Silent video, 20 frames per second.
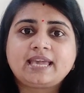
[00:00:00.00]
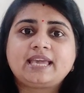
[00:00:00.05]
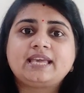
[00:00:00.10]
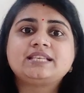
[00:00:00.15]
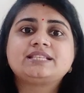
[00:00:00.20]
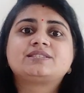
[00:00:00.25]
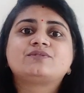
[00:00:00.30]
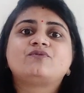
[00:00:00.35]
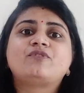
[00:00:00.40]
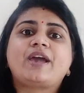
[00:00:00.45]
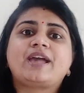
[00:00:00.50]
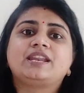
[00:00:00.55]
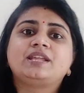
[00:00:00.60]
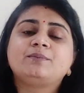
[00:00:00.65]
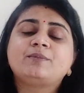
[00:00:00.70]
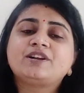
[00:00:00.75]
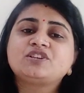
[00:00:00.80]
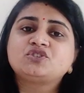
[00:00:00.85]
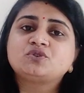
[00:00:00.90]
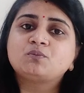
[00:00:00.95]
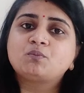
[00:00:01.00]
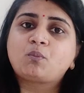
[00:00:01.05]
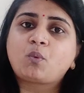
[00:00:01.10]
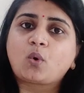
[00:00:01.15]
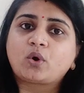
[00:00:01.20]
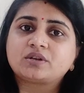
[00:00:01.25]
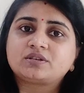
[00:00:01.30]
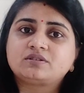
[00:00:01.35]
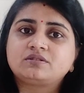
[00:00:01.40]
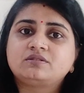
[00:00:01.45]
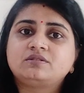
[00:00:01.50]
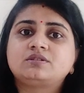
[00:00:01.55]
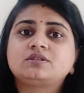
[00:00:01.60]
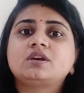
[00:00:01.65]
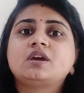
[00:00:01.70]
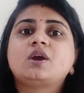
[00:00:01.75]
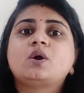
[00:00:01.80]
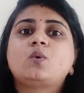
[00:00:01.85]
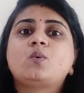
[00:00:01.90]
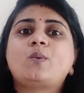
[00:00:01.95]
is very much important
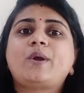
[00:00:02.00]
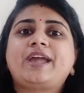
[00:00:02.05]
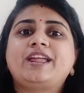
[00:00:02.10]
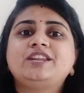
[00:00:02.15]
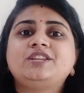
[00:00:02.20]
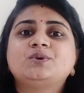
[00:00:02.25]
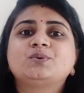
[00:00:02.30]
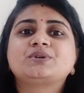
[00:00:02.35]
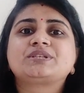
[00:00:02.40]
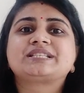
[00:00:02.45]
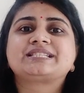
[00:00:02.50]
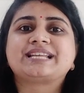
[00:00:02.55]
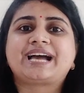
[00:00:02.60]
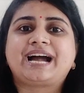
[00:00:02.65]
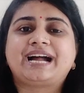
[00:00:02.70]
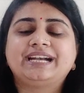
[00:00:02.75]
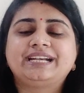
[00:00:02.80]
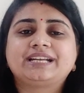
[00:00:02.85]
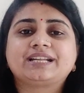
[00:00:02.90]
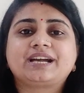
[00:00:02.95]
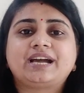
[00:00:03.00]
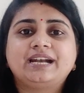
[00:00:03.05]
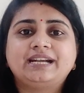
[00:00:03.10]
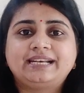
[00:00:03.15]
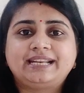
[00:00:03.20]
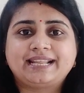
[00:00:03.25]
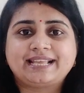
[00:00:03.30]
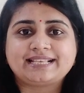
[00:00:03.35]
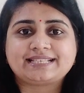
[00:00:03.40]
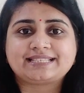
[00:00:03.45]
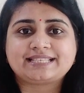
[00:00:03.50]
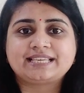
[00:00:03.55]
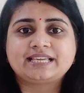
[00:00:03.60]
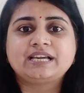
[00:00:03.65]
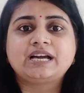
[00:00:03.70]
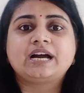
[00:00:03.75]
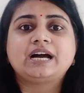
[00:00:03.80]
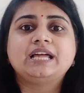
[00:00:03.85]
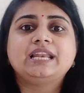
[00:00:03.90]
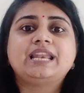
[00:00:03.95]
when you start
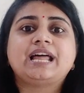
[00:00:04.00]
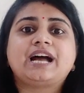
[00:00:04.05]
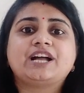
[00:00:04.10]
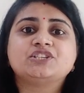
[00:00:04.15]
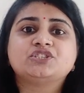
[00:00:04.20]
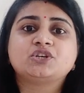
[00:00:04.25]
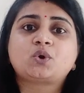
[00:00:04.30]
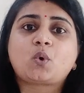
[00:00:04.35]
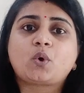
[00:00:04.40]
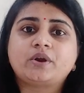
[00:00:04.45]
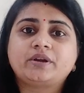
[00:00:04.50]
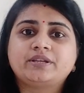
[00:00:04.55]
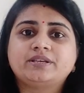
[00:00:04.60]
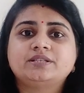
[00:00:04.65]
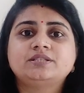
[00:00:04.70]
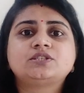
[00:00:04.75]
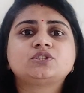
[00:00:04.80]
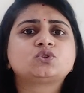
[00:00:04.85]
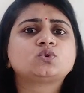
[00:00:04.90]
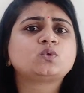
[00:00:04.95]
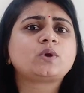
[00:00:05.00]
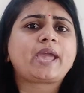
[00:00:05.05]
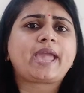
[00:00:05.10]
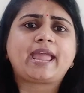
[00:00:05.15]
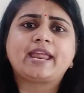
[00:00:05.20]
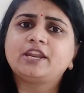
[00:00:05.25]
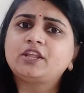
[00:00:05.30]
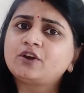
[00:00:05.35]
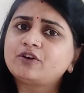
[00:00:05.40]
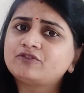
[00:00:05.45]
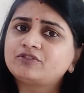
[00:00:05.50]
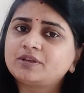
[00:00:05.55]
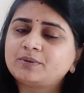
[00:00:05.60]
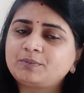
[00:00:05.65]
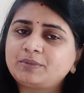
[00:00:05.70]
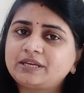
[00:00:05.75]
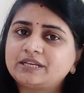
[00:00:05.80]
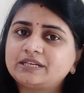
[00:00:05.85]
addressing a larger audience through any of the